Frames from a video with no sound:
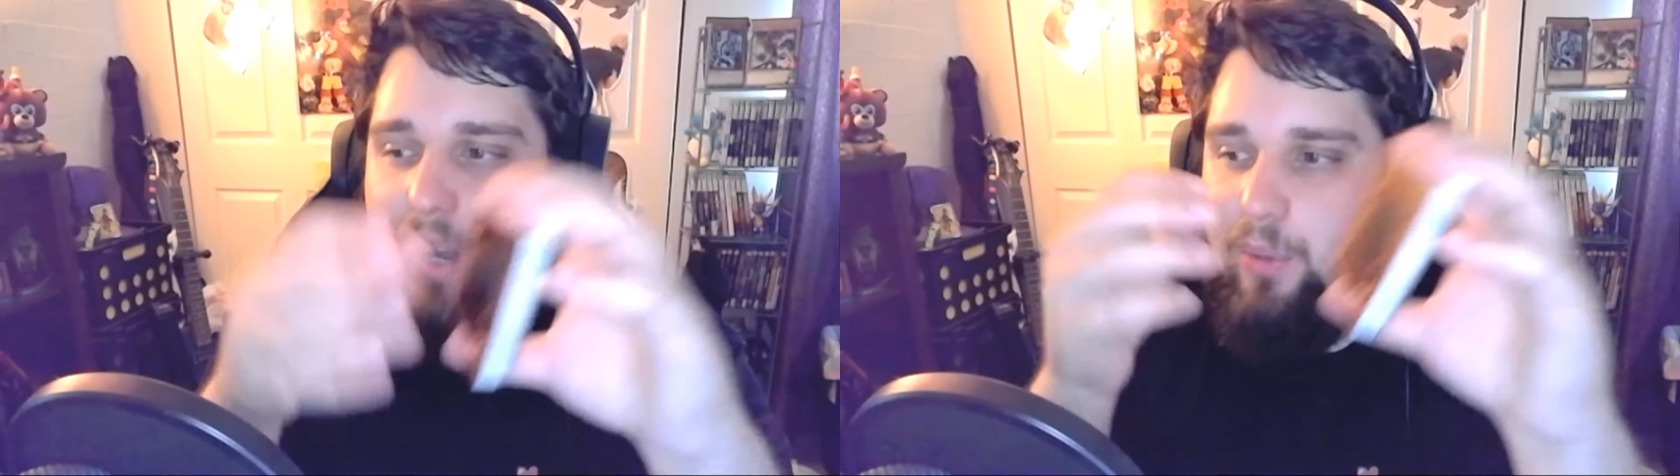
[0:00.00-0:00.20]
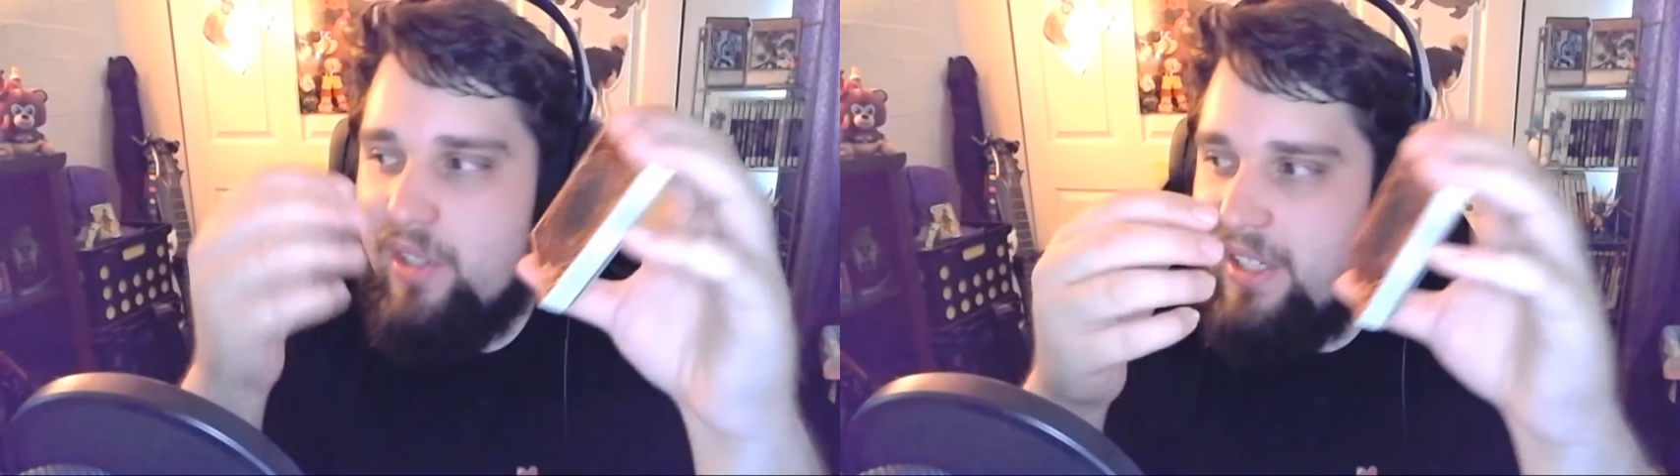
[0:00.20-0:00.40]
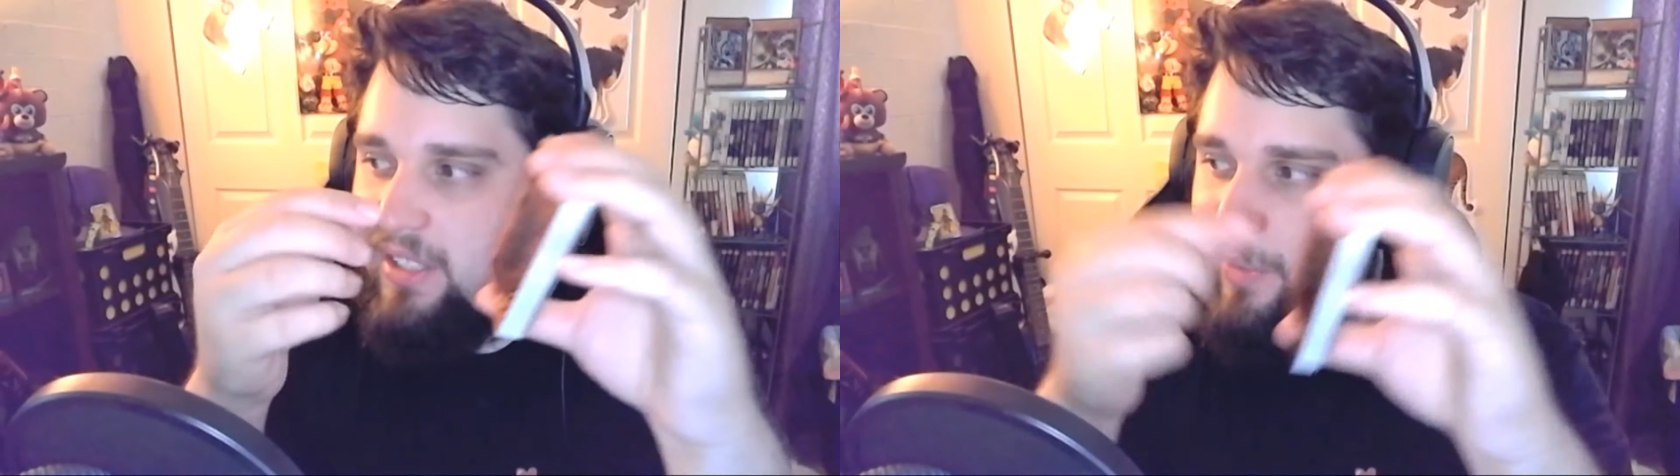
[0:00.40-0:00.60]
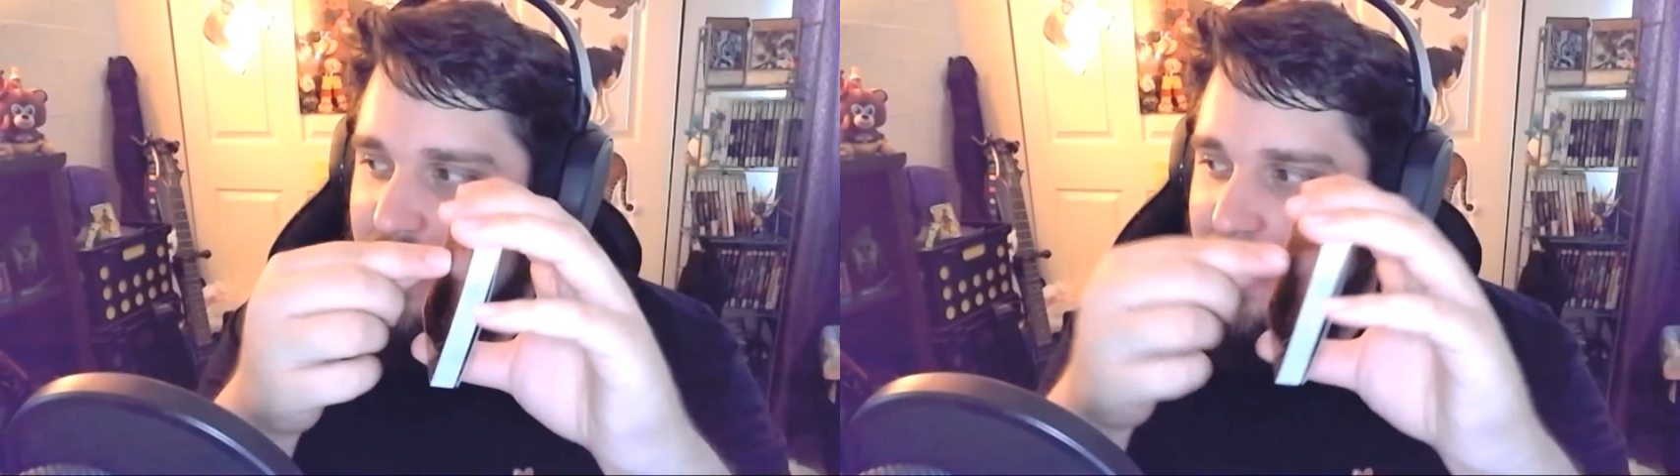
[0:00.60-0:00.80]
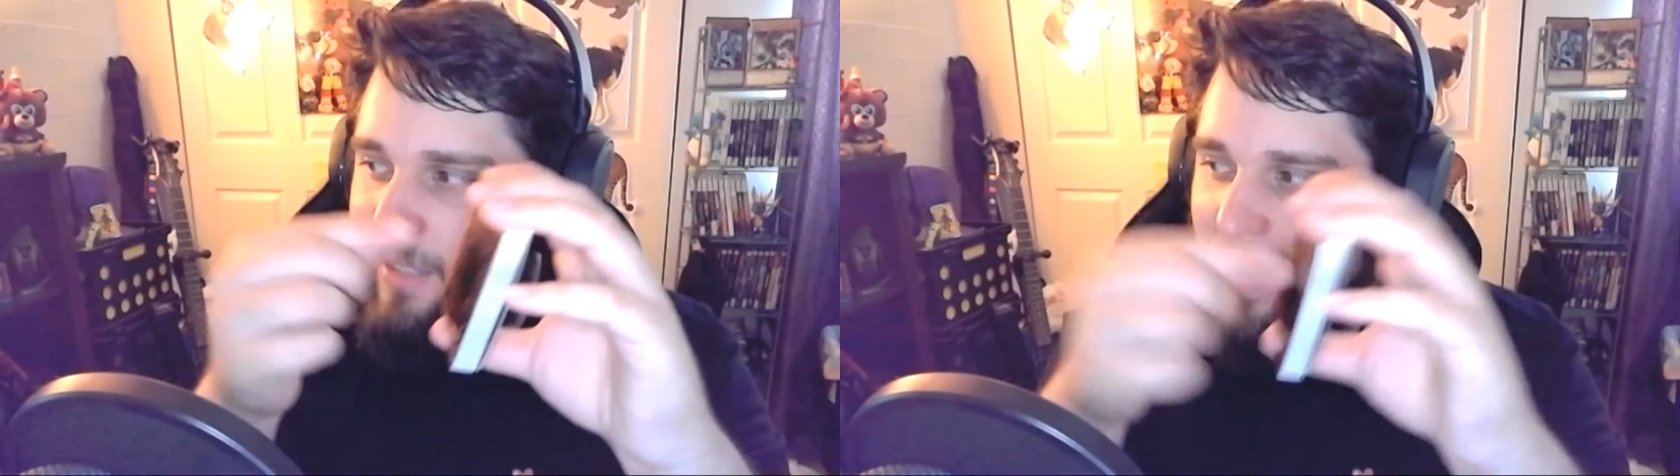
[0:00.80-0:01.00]
I would have liked to
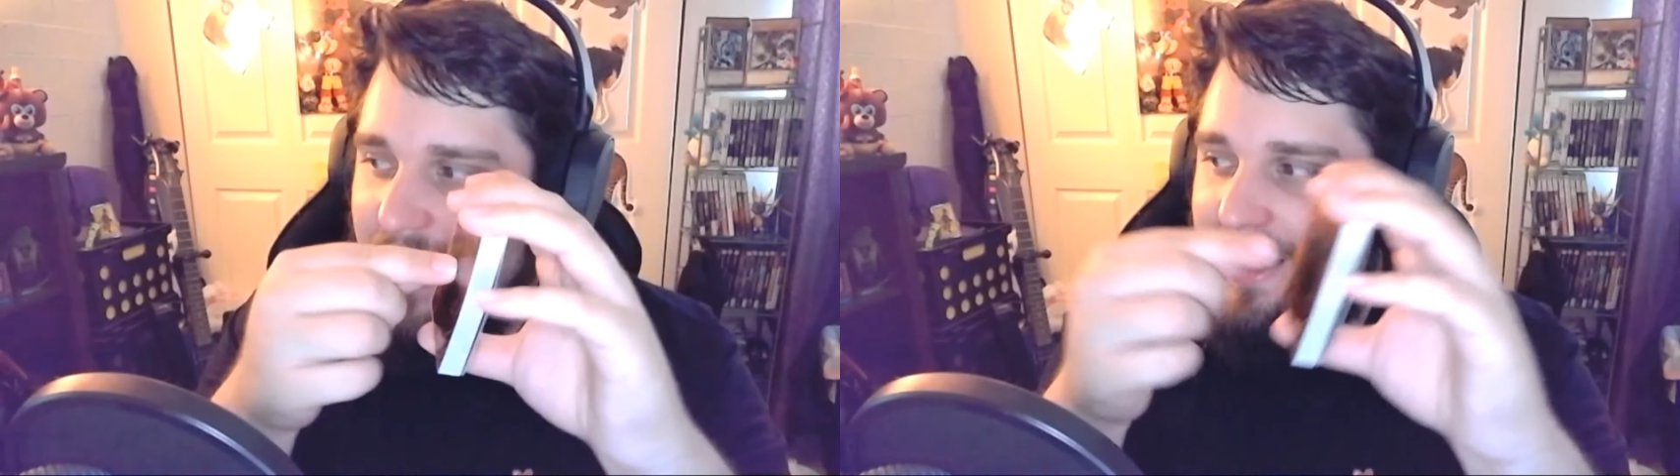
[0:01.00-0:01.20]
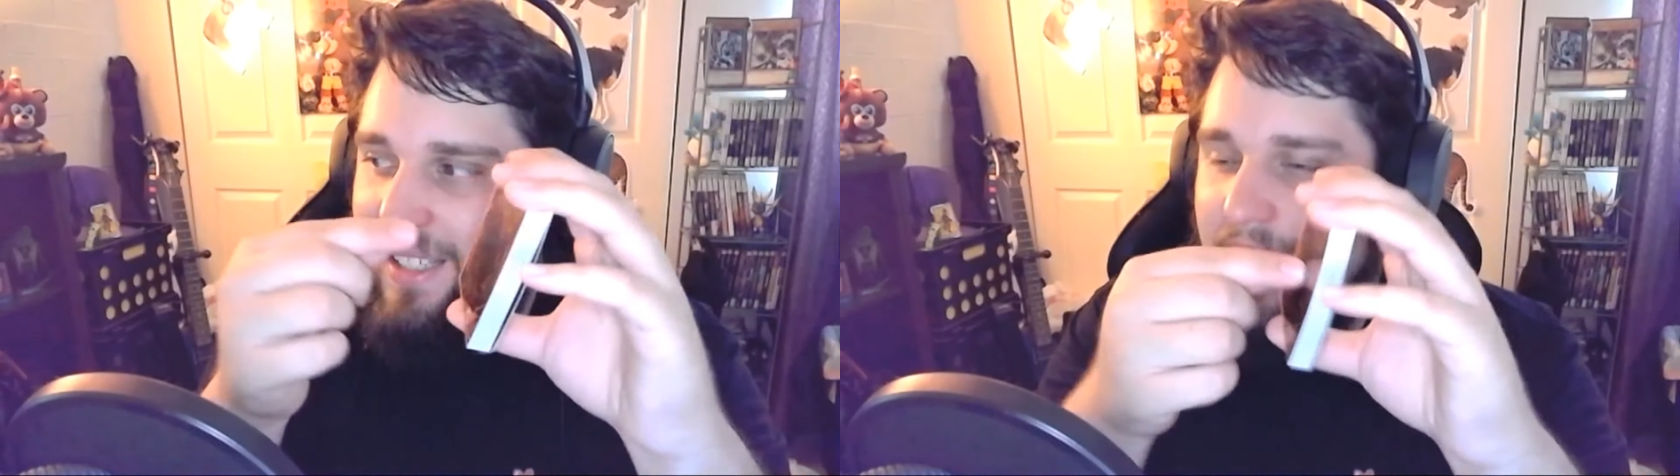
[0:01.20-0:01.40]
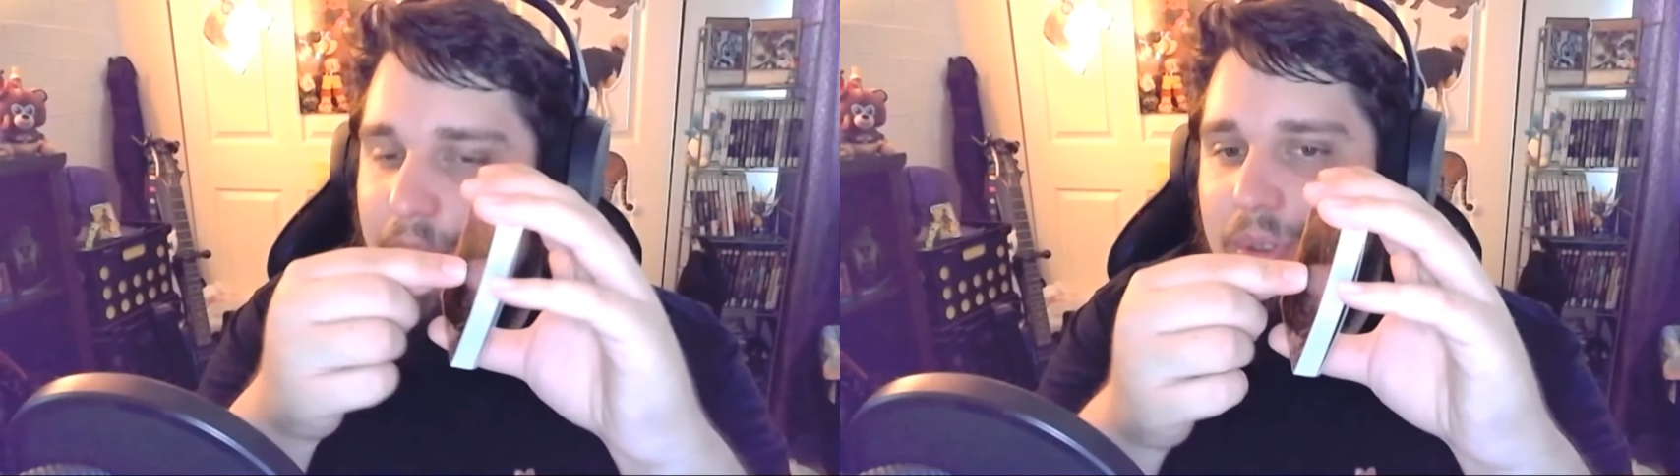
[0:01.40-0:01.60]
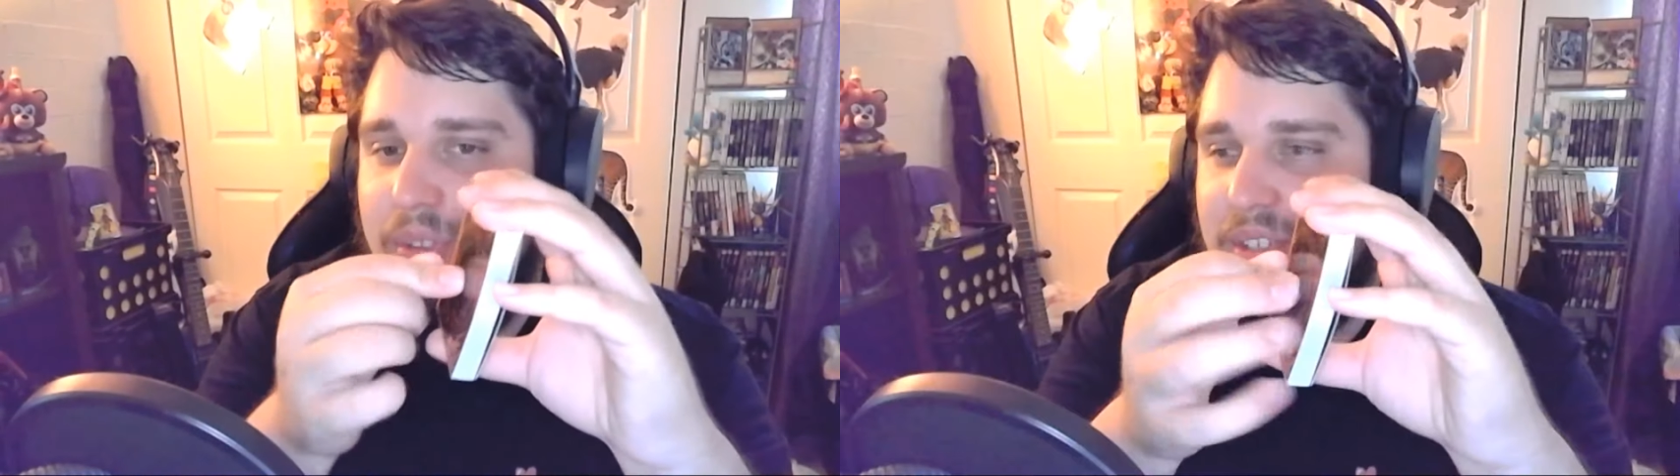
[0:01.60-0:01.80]
have seen Bandit Keith in